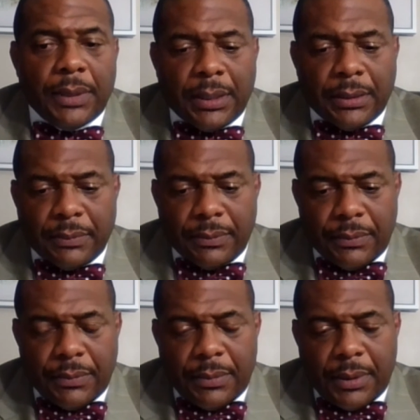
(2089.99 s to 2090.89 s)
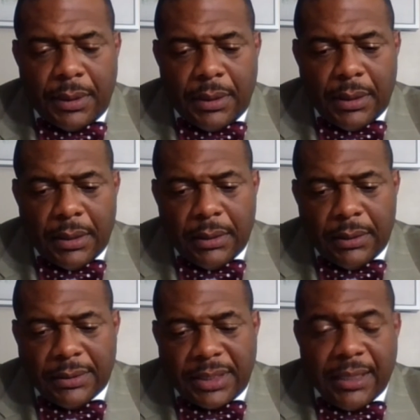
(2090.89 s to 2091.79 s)
and
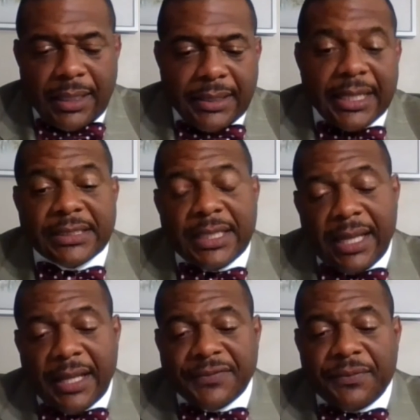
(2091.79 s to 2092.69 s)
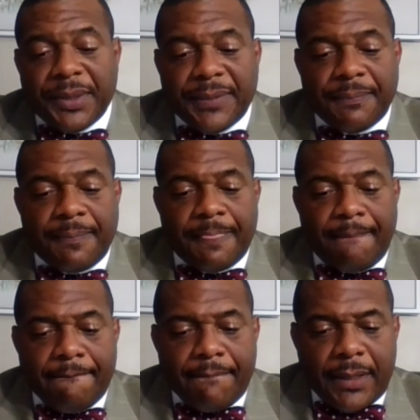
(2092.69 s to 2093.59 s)
it's kind of like next to last for me.
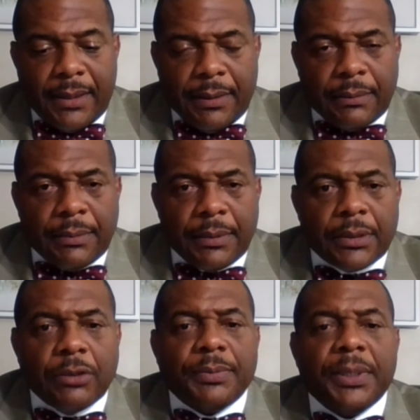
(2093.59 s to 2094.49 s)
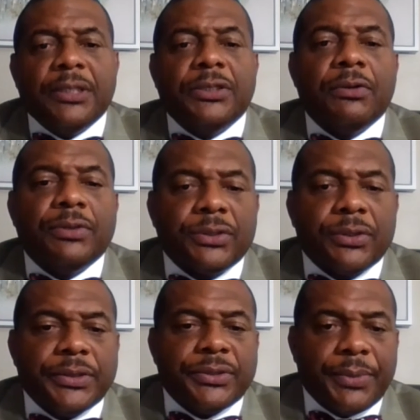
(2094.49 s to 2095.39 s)
Coach Billy Joe was
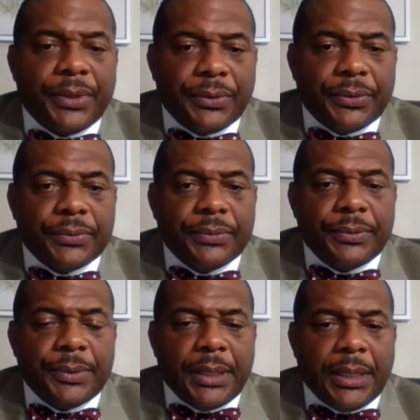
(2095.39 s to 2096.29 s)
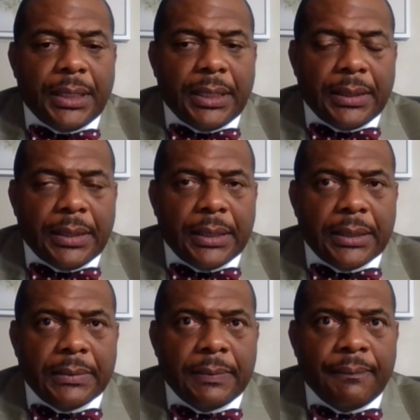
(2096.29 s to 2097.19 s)
so instrumental,
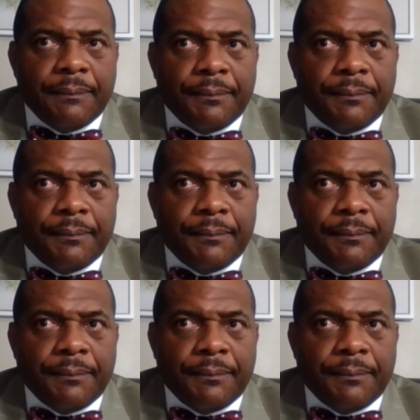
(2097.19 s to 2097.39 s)
and